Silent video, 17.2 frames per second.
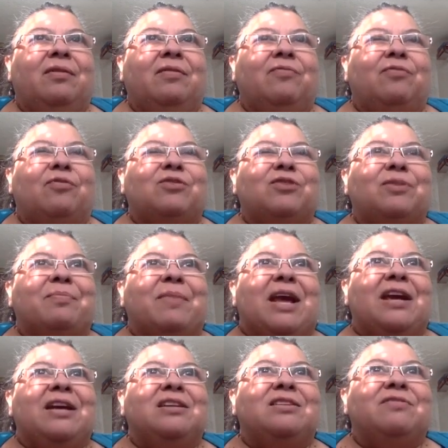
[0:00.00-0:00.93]
folks are
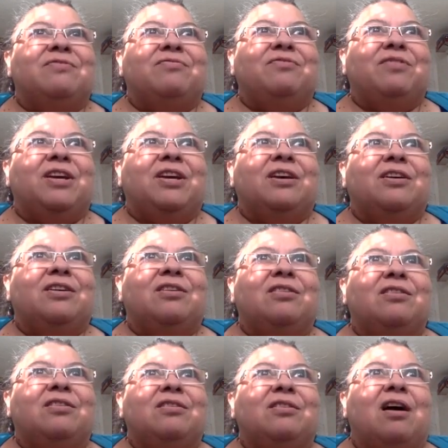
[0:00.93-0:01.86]
made to
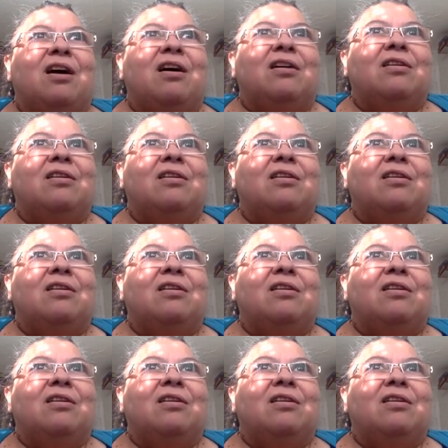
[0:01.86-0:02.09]
feel